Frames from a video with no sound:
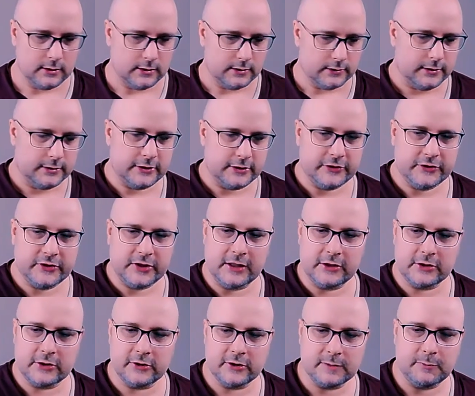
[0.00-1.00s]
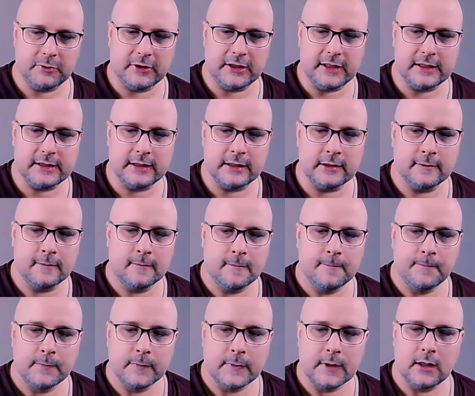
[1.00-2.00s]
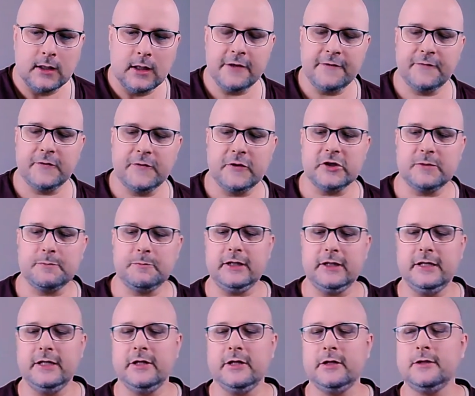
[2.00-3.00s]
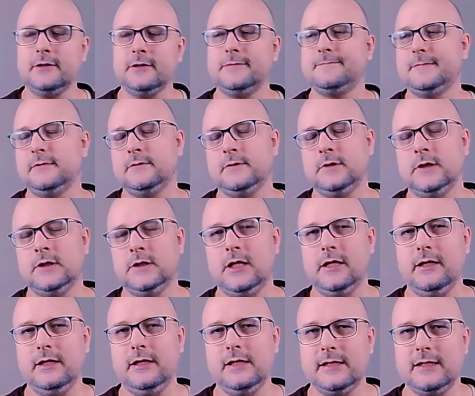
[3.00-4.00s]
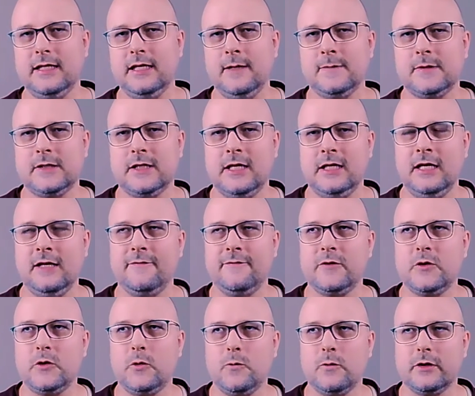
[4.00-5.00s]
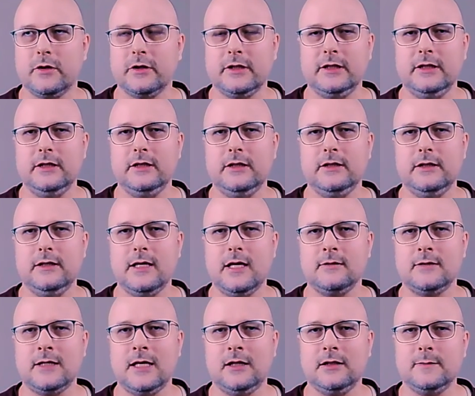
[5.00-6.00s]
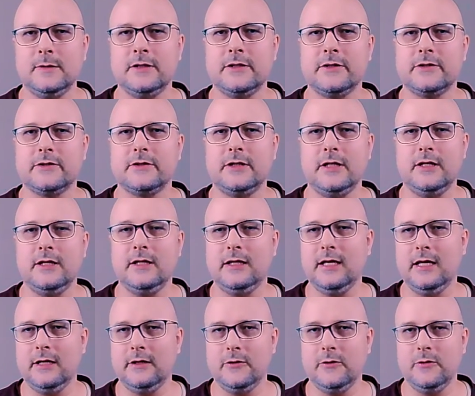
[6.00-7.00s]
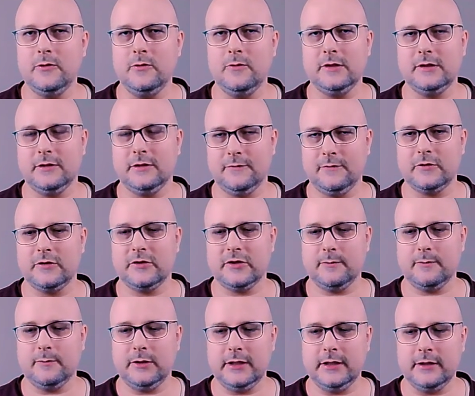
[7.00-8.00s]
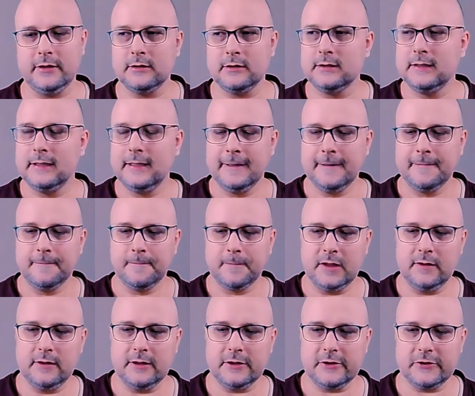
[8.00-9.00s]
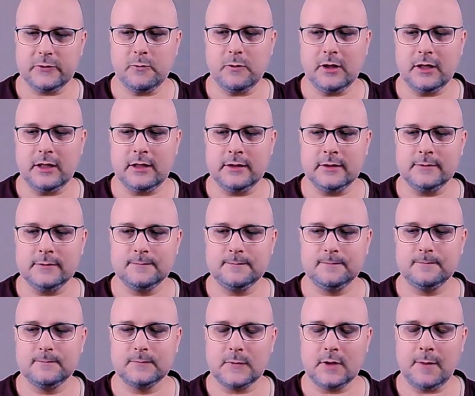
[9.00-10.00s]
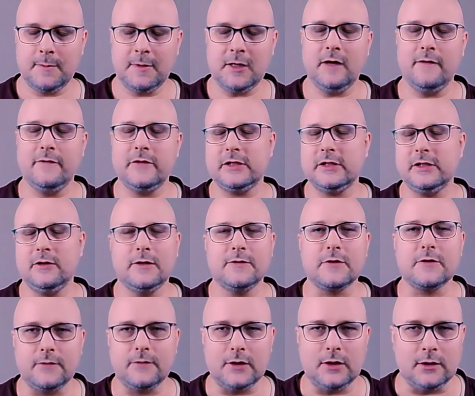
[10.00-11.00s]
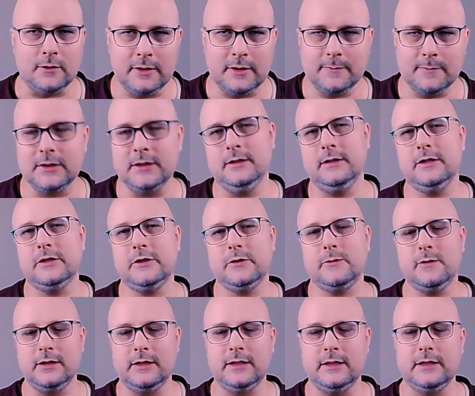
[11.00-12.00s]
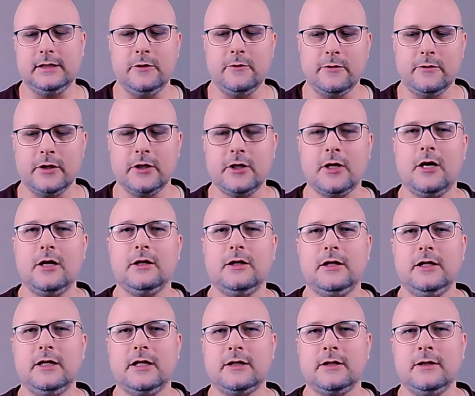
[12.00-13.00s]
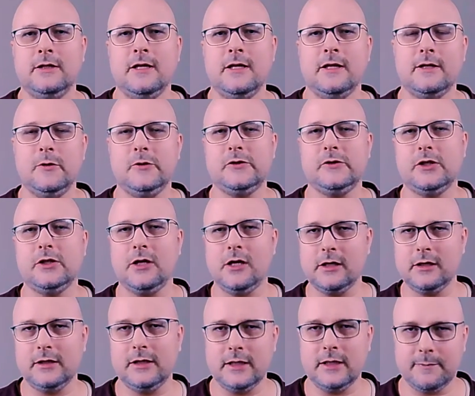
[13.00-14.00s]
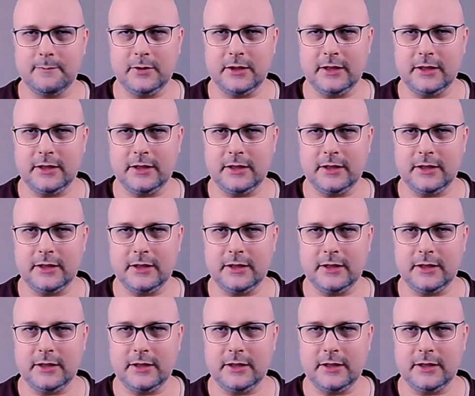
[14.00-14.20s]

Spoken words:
So you just take turns placing. The first player, a lot of these games kind of have quirky elements to indicate who is the first player. In this one, I mean, obviously you don't have to follow it, but in this one they say who the most godlike